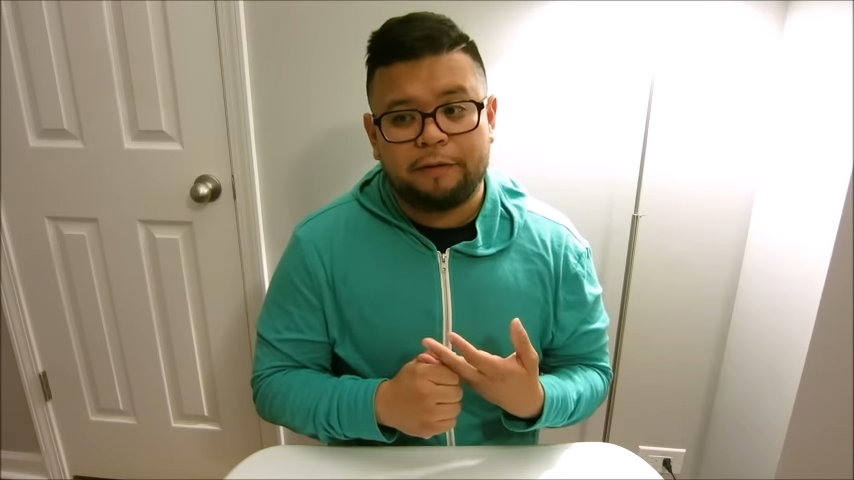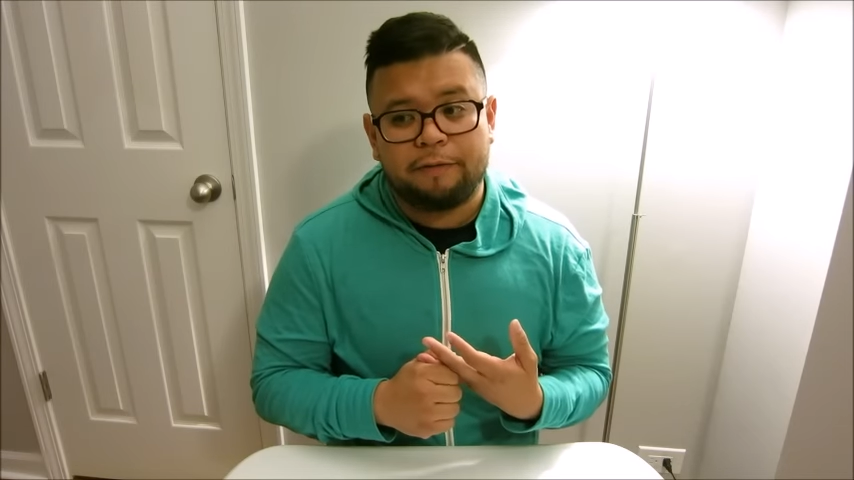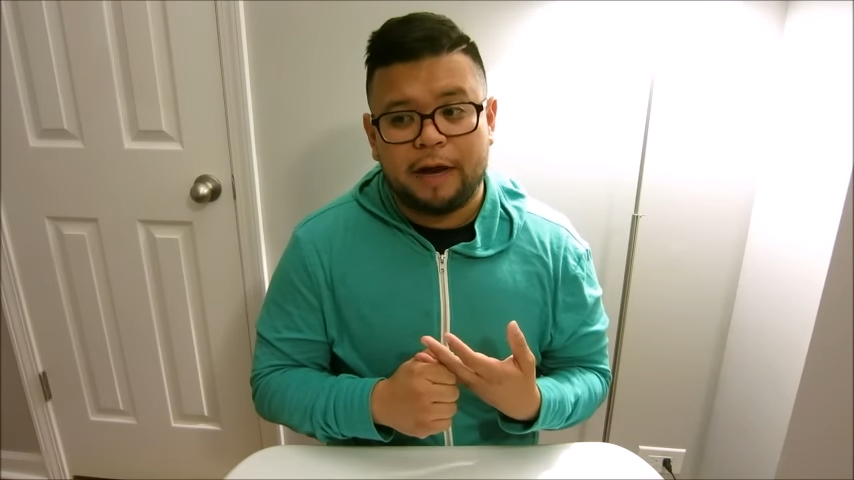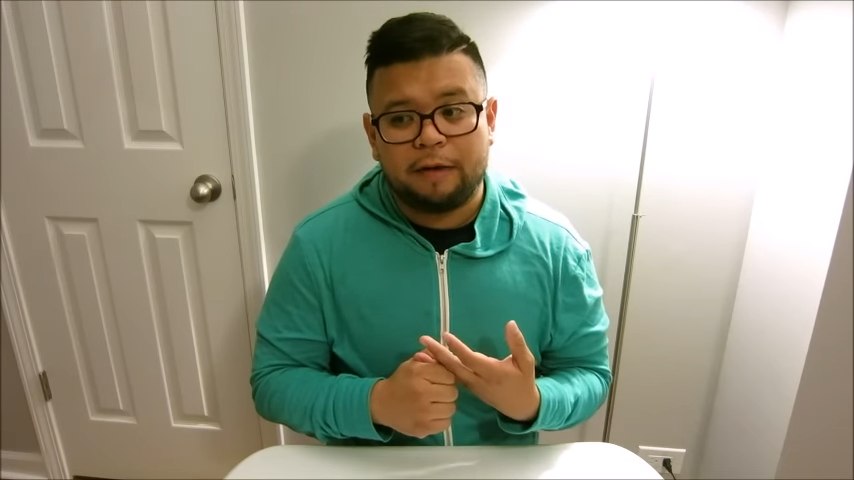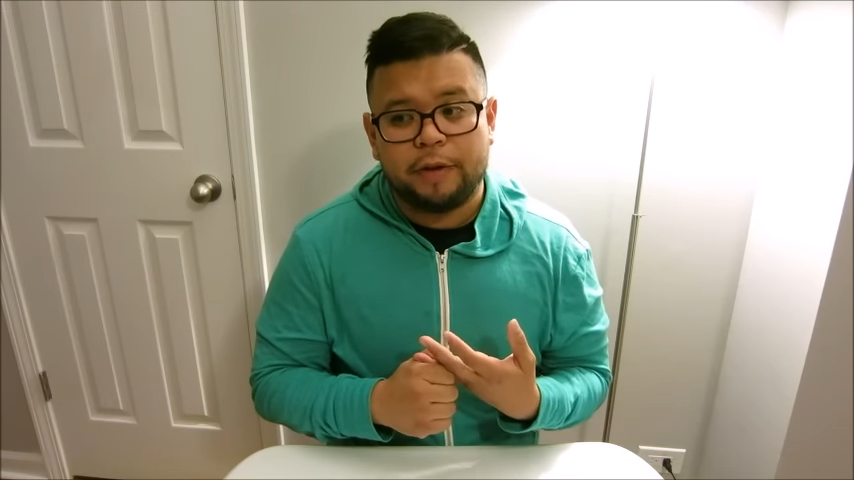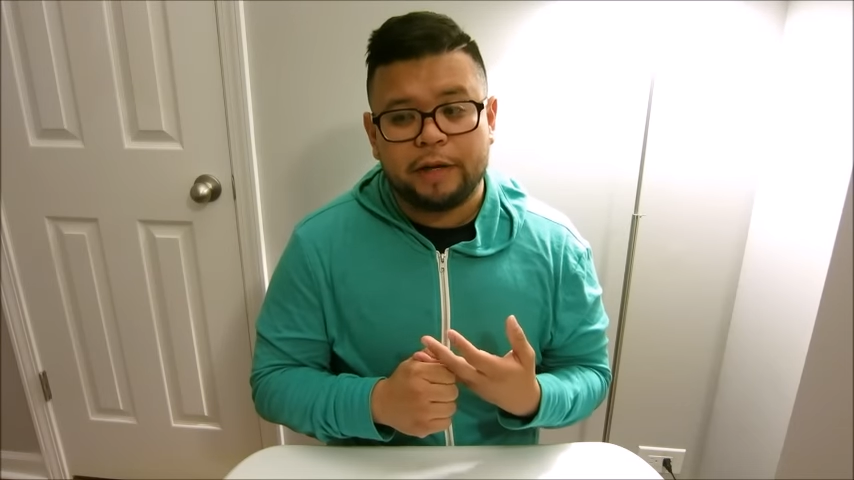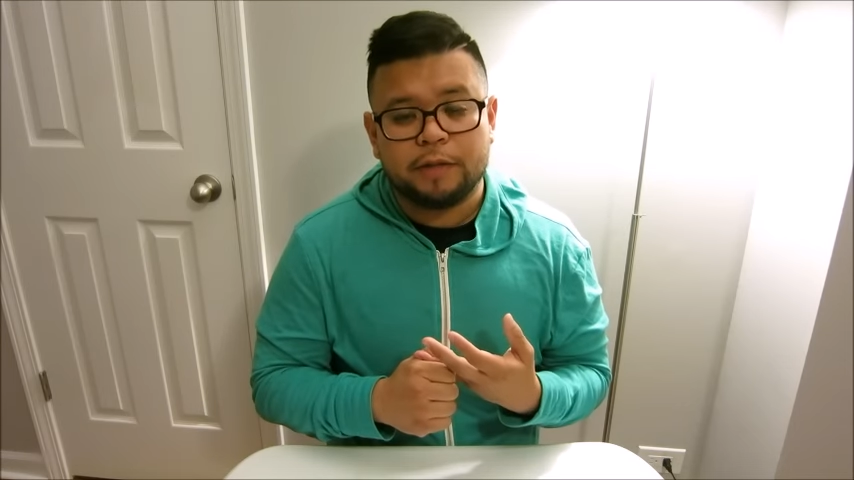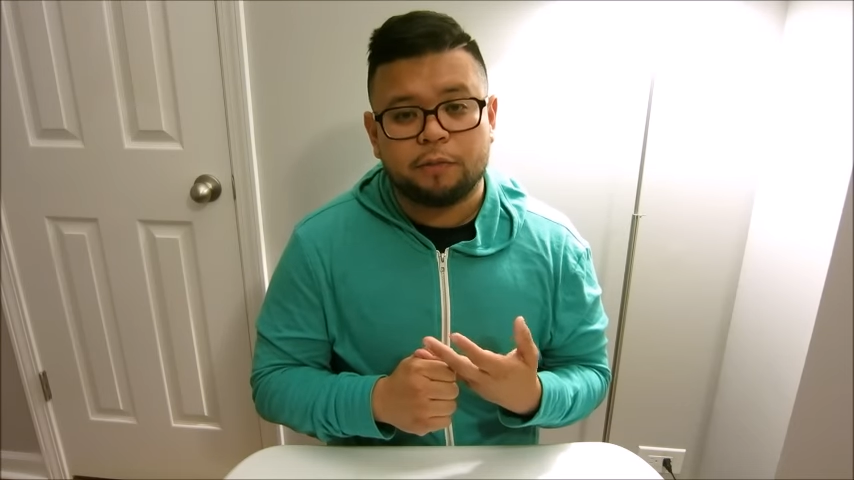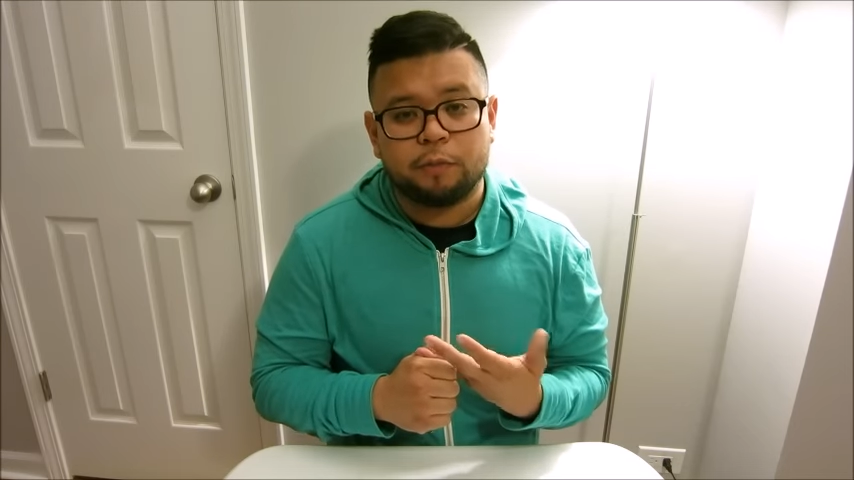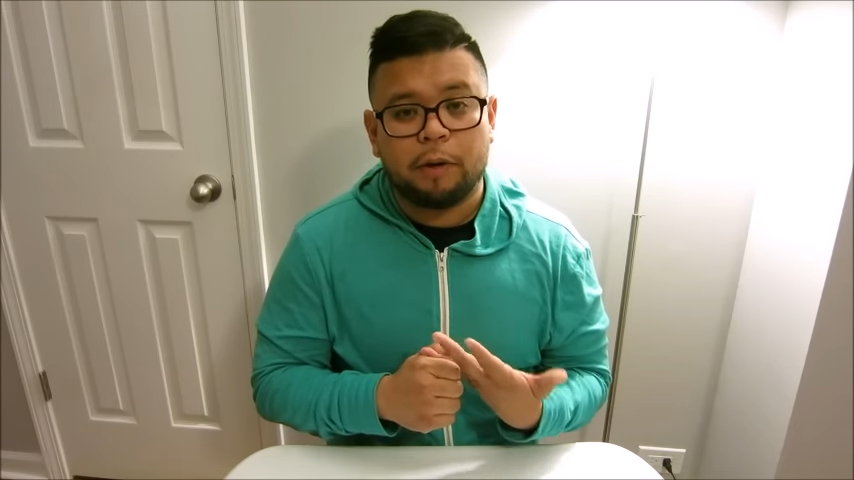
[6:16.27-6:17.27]

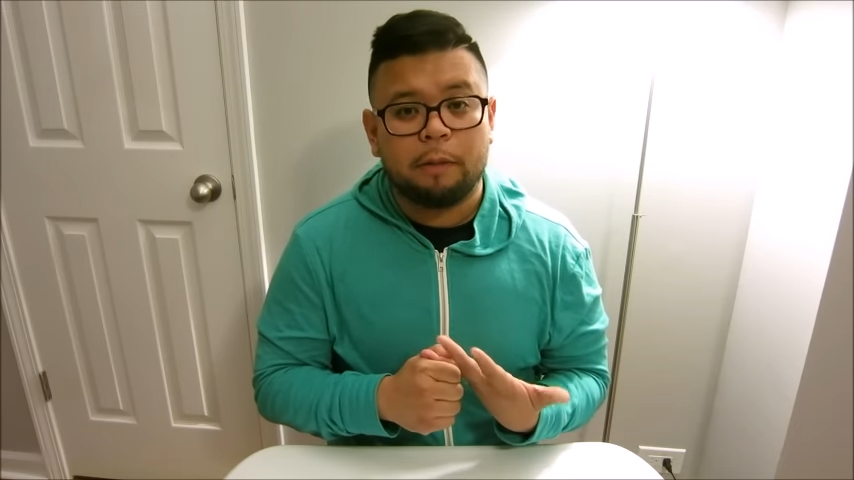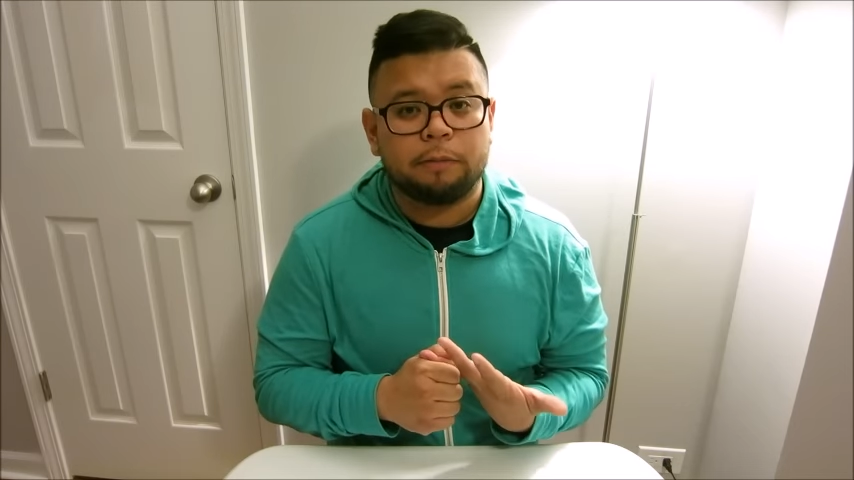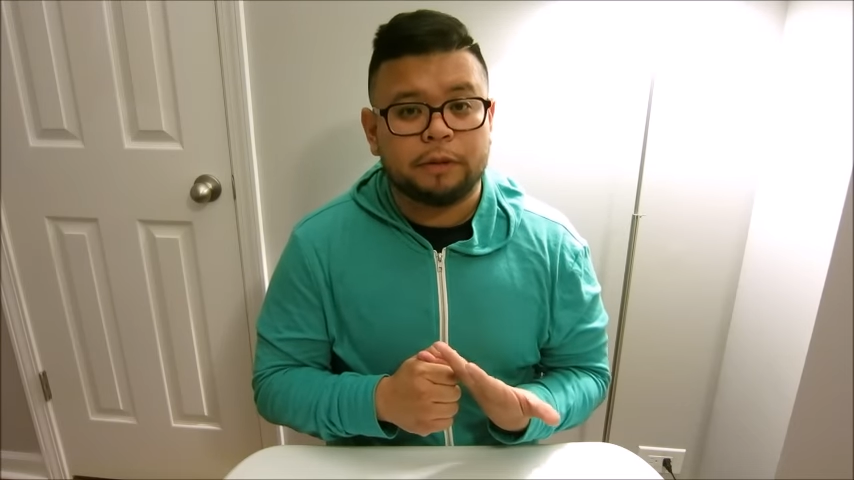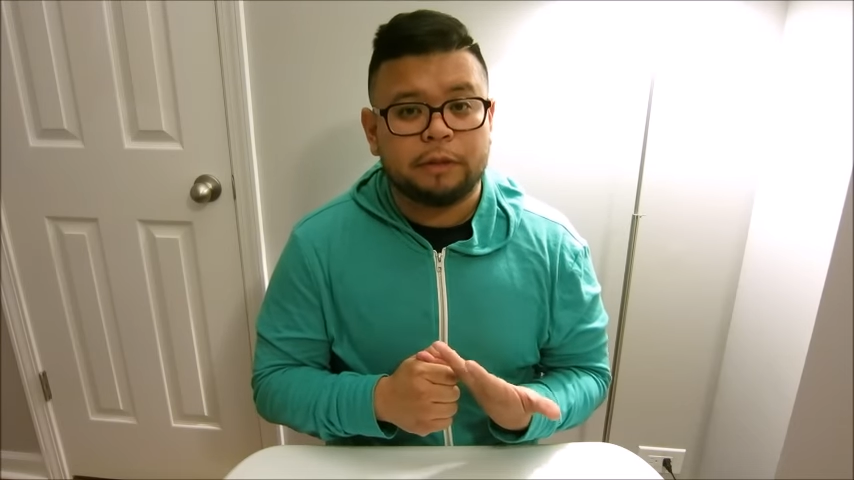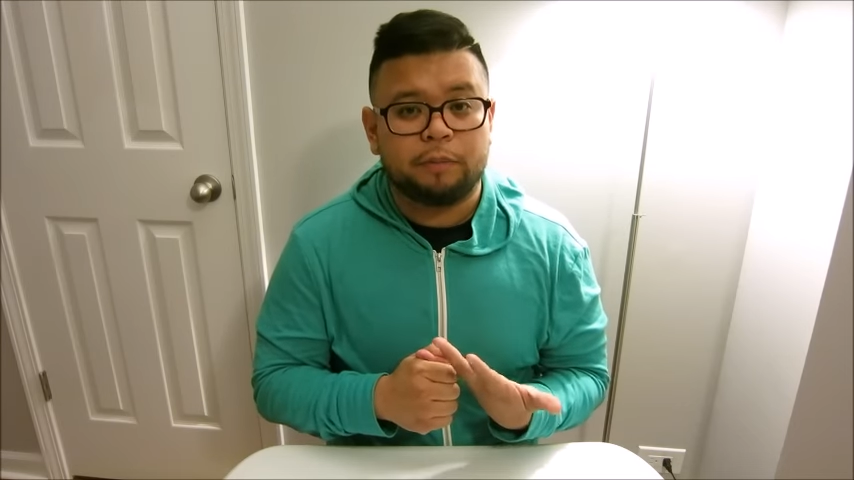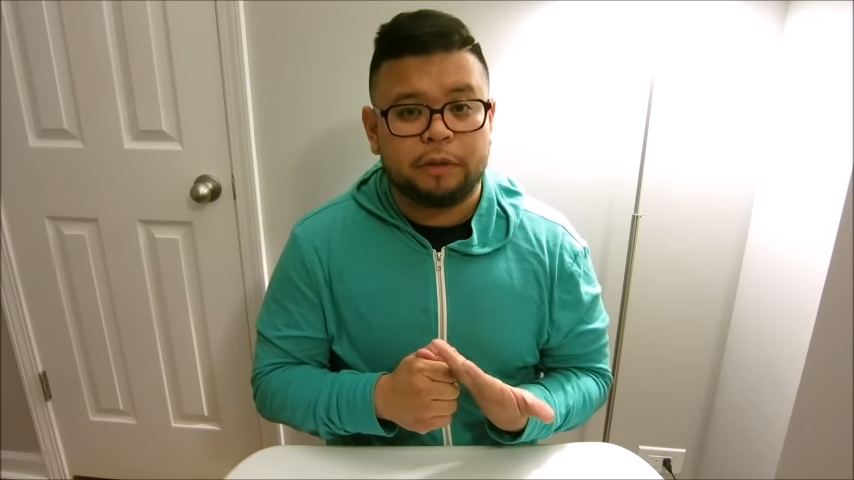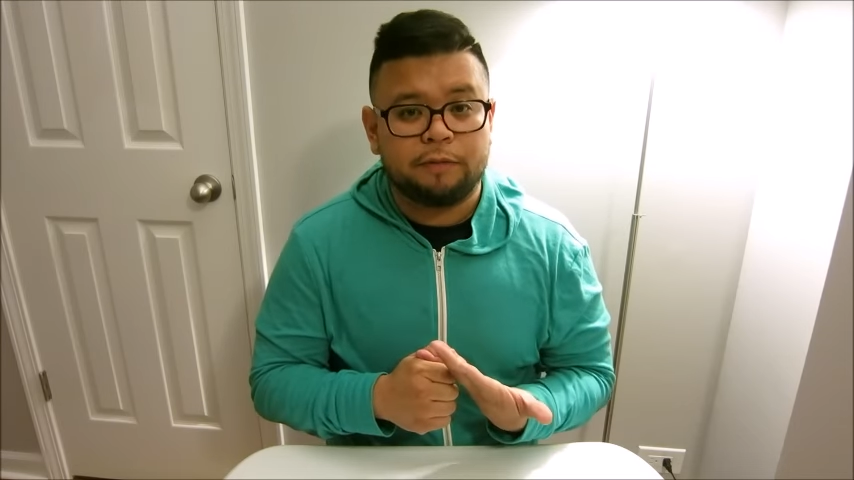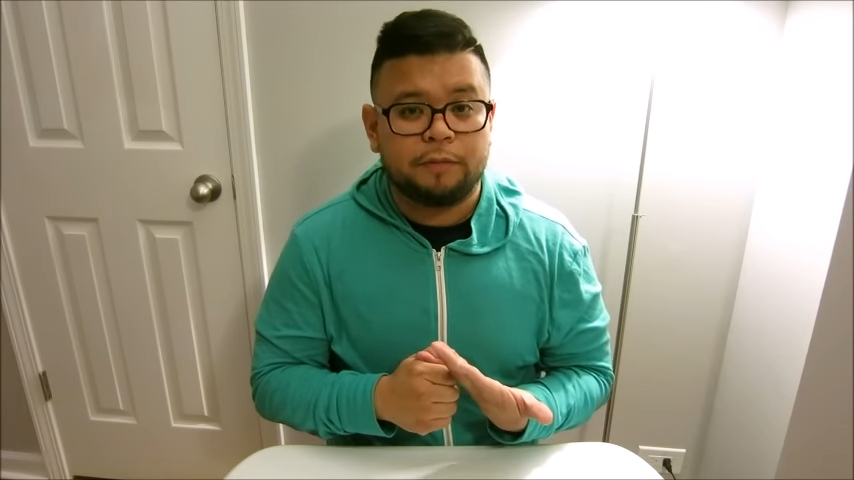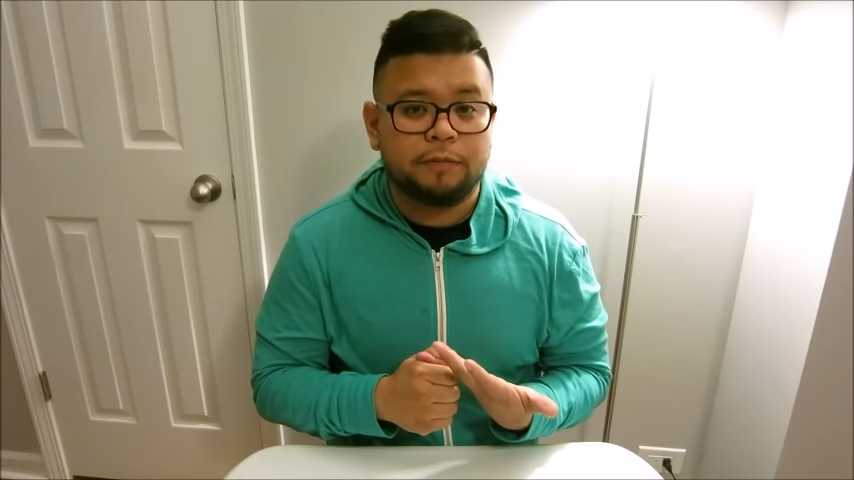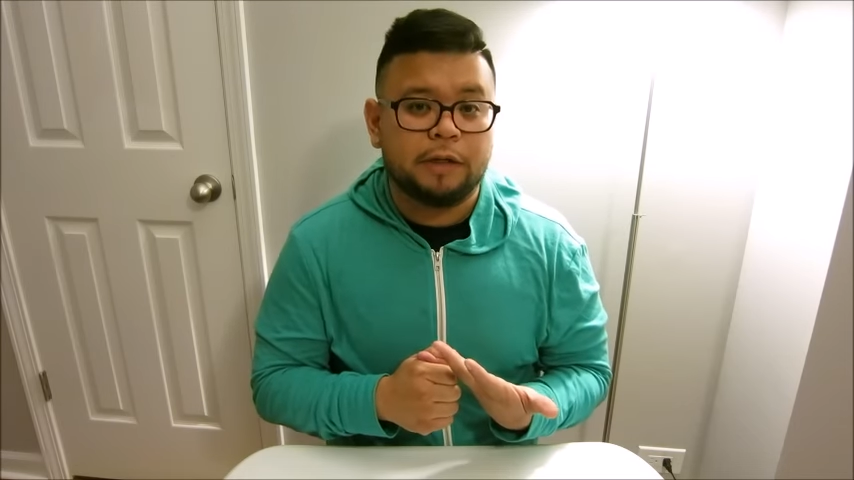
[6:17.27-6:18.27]
5X would probably be
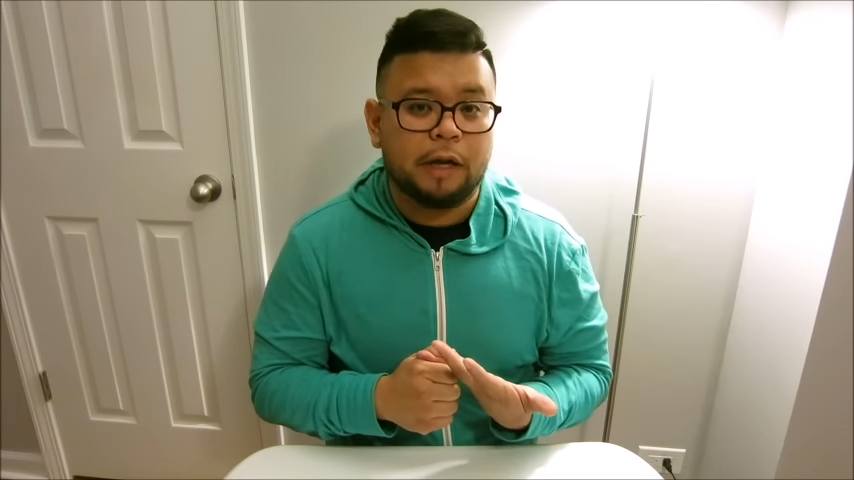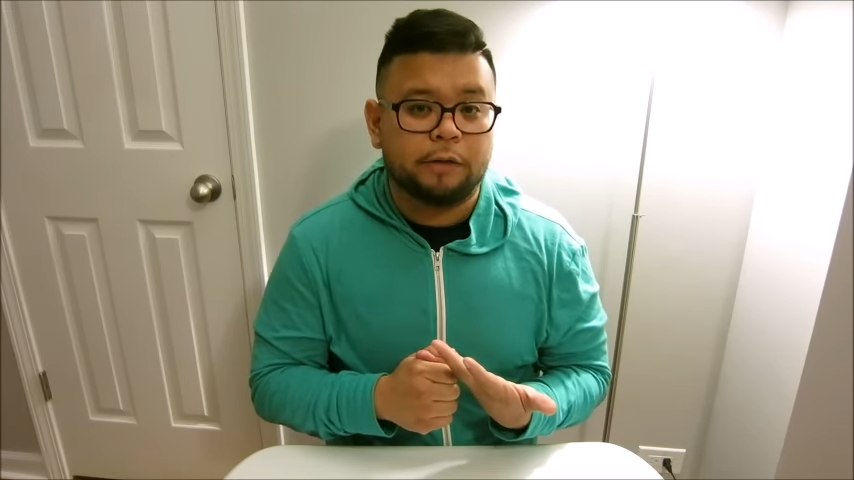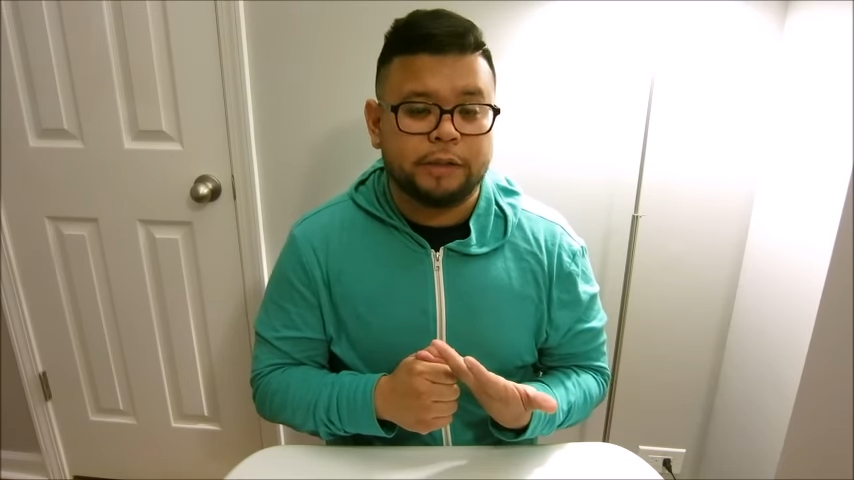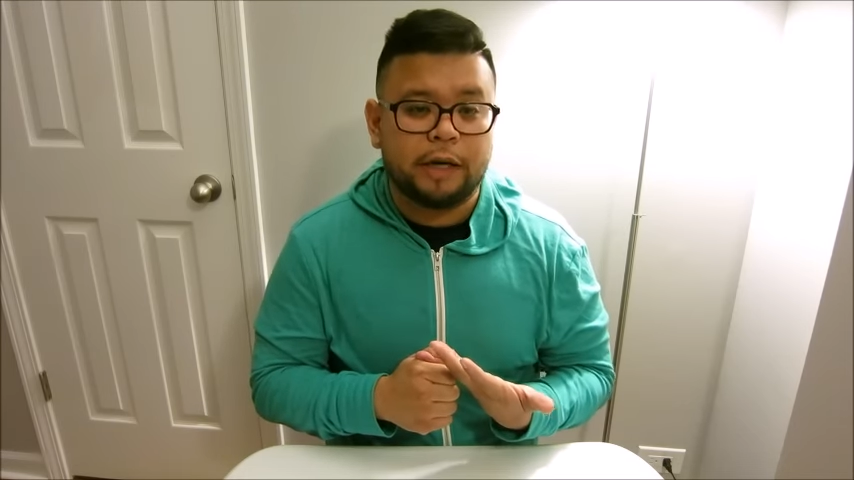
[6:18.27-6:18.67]
$50